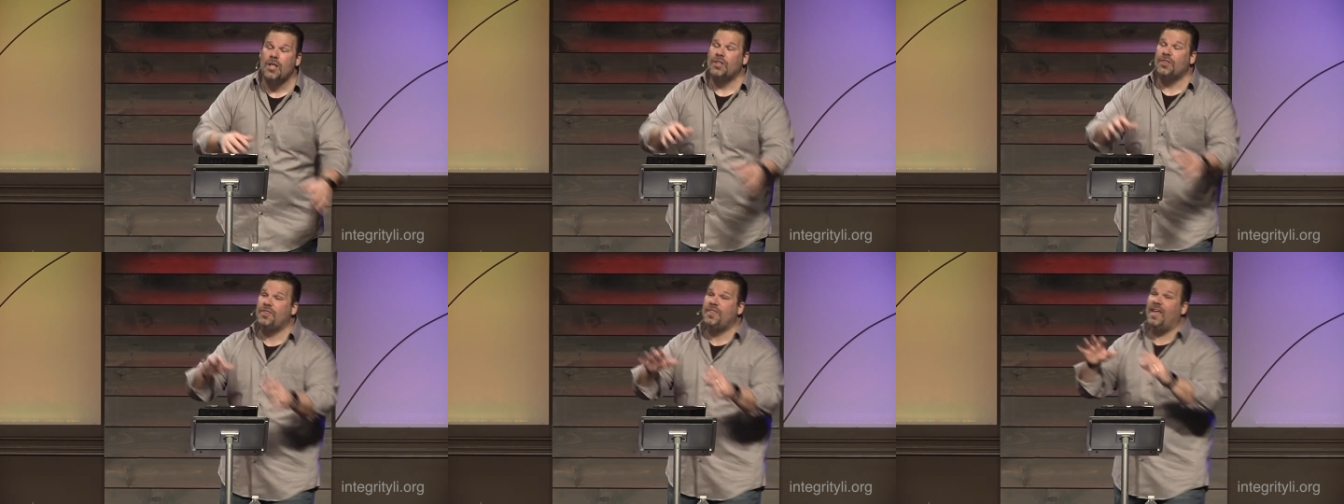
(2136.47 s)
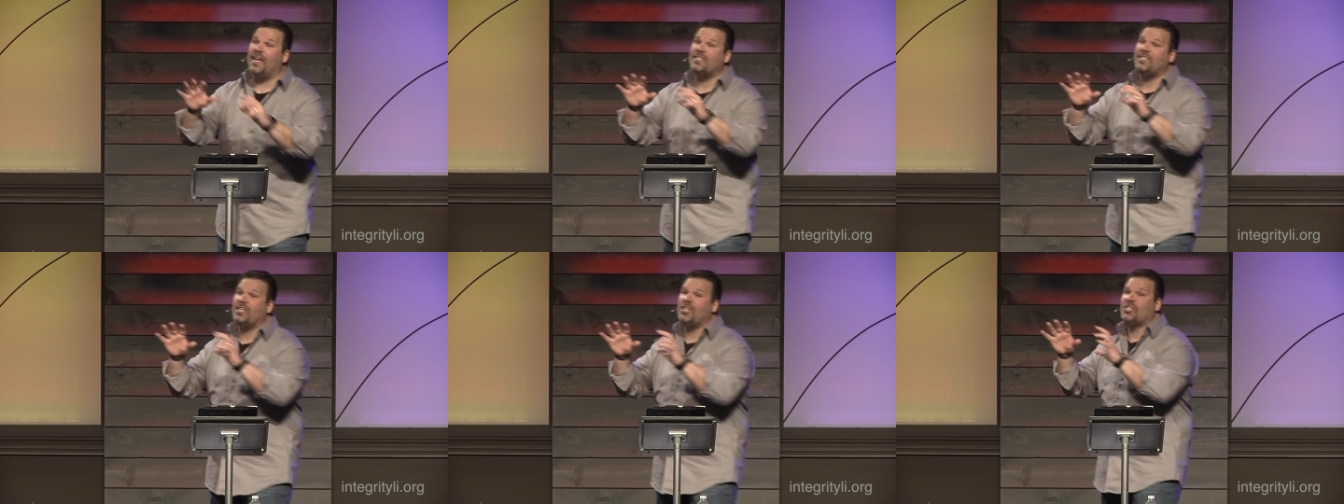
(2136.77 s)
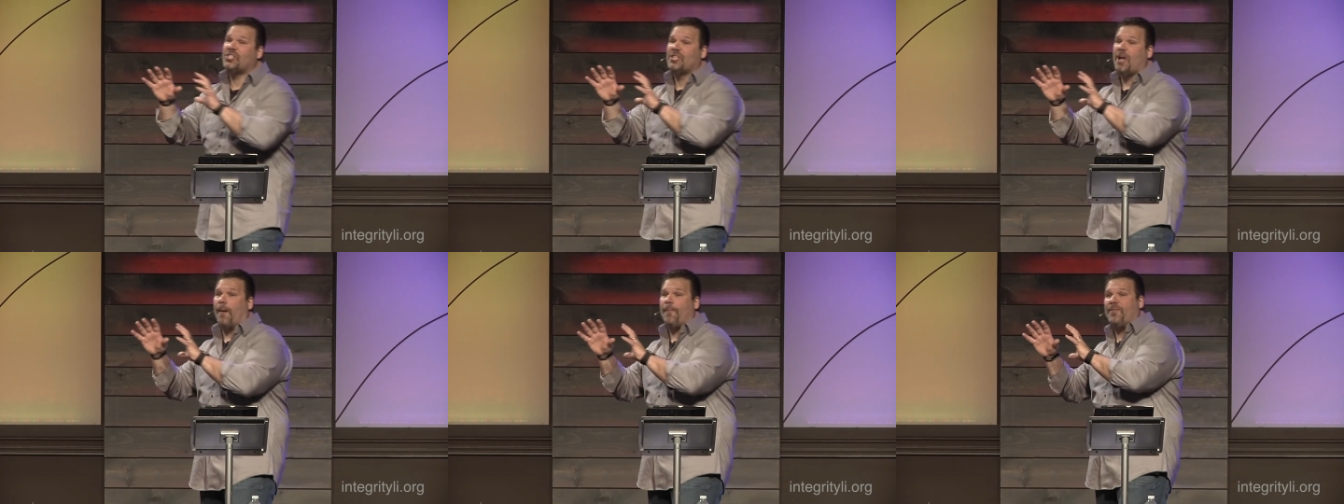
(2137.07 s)
This
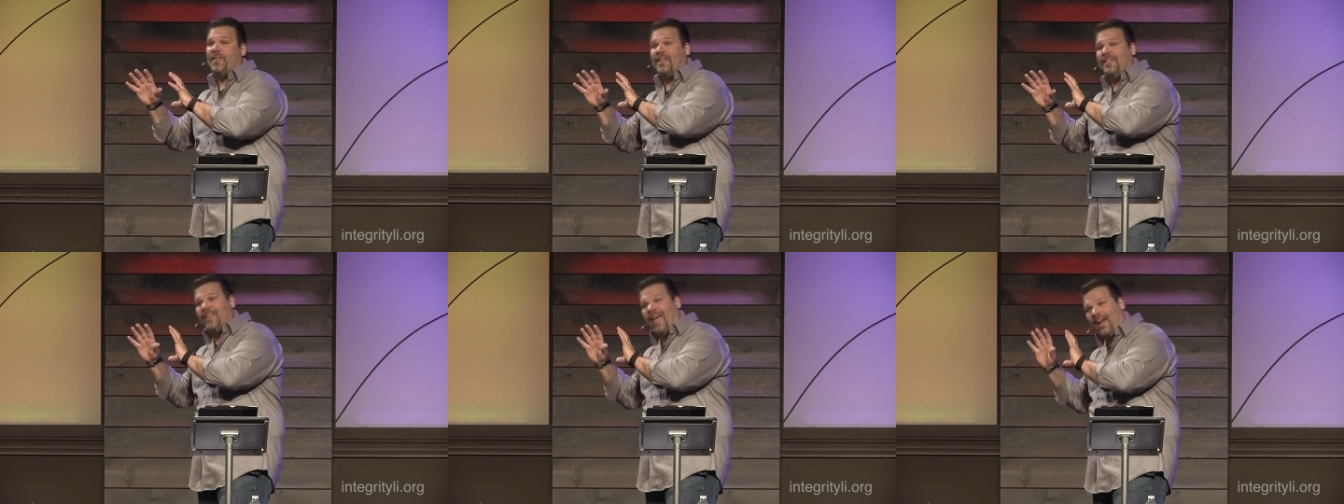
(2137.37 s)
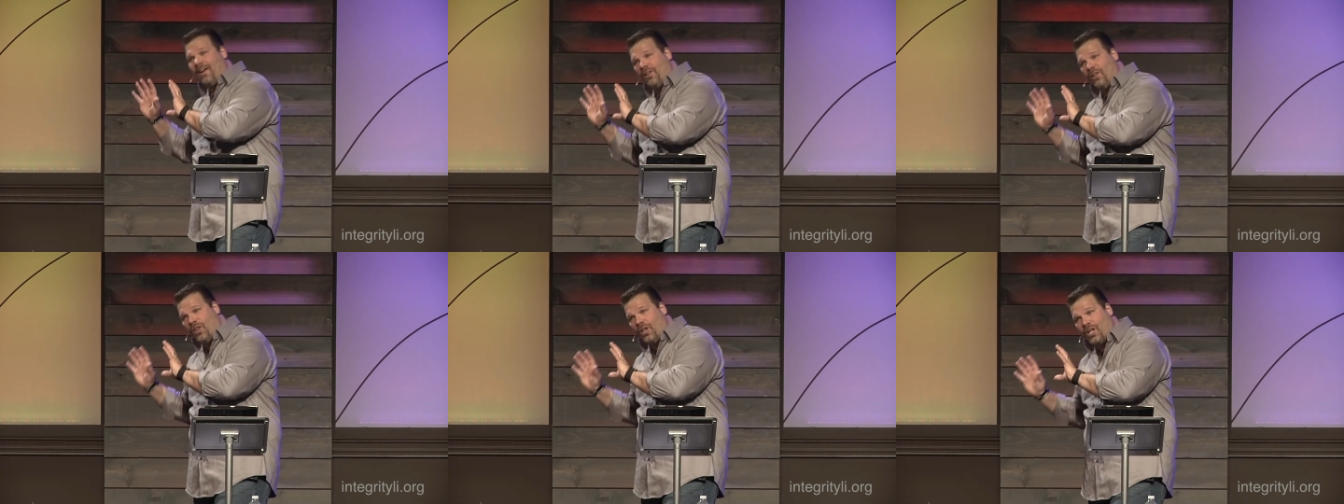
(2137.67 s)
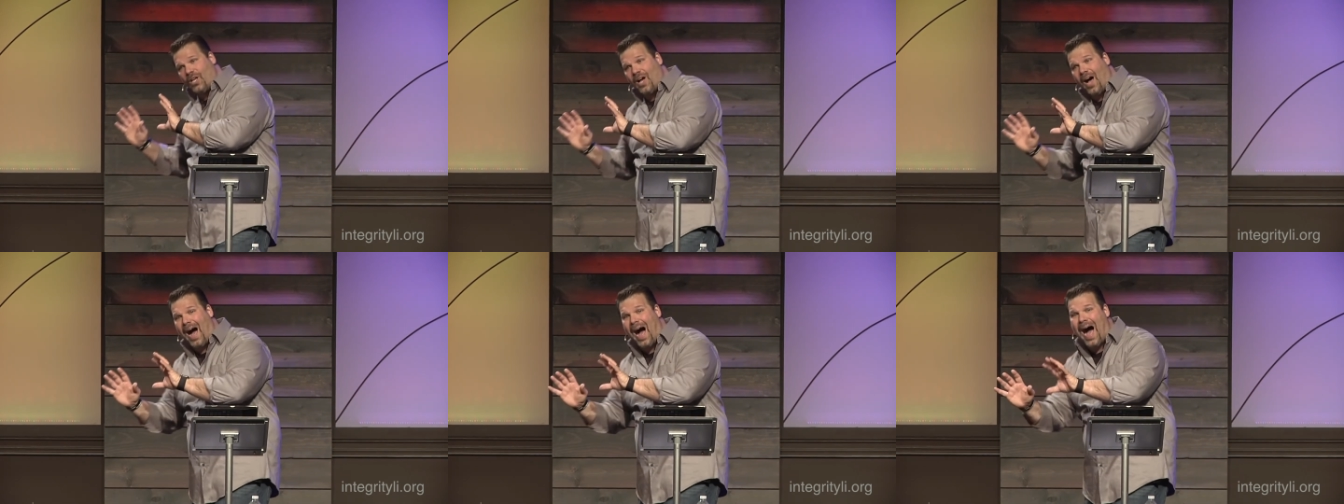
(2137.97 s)
is something
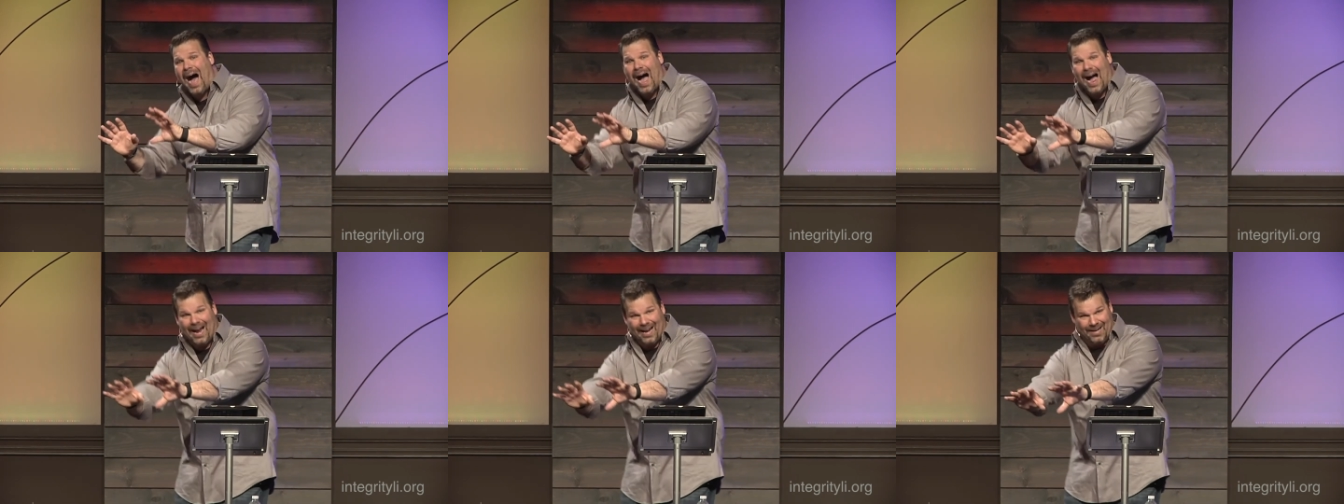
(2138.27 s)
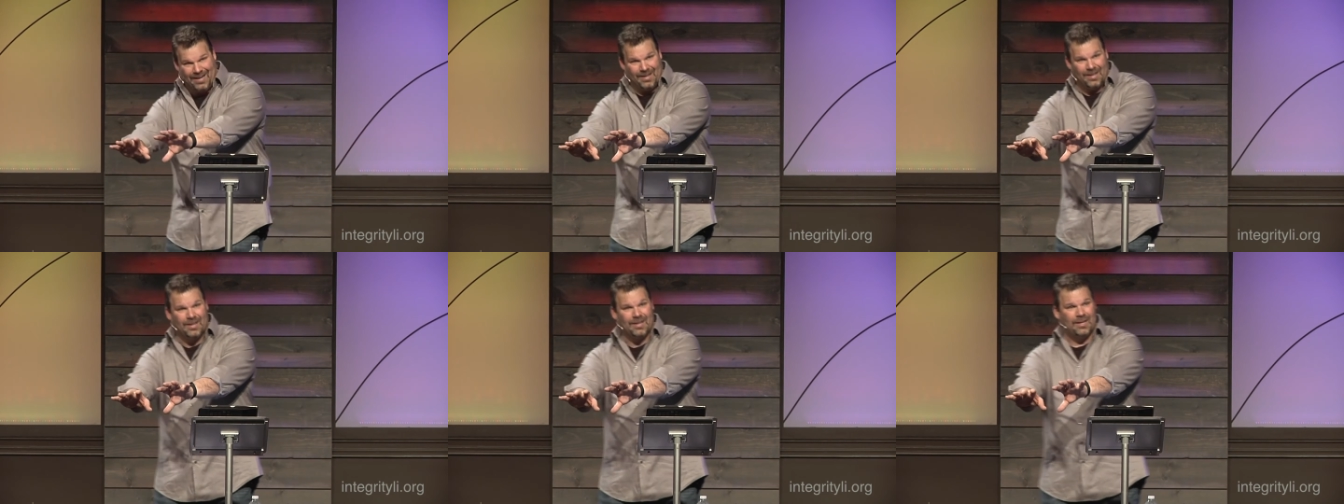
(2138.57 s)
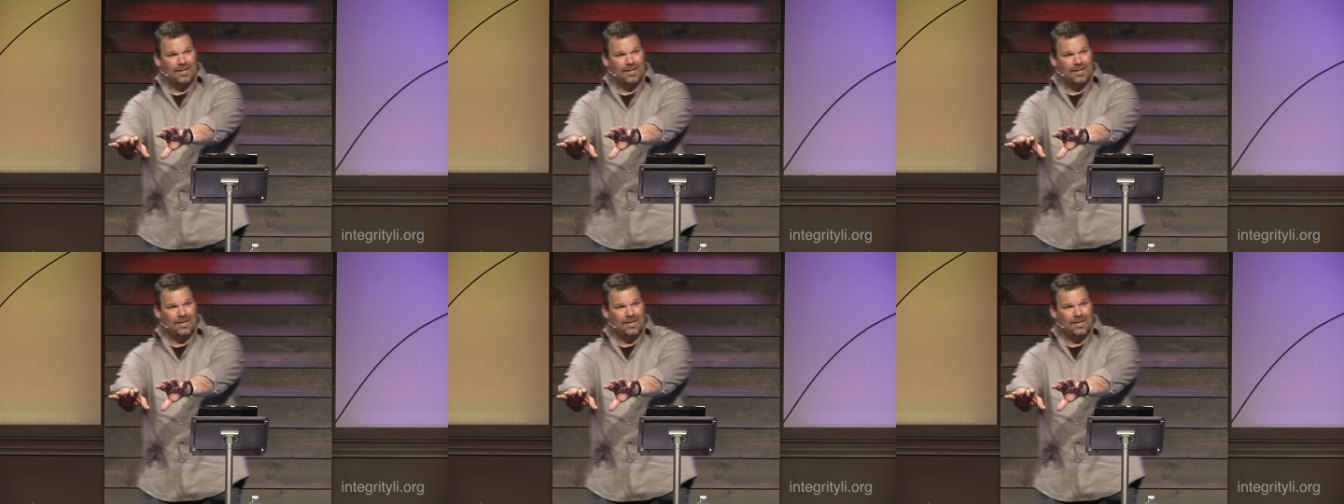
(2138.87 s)
that God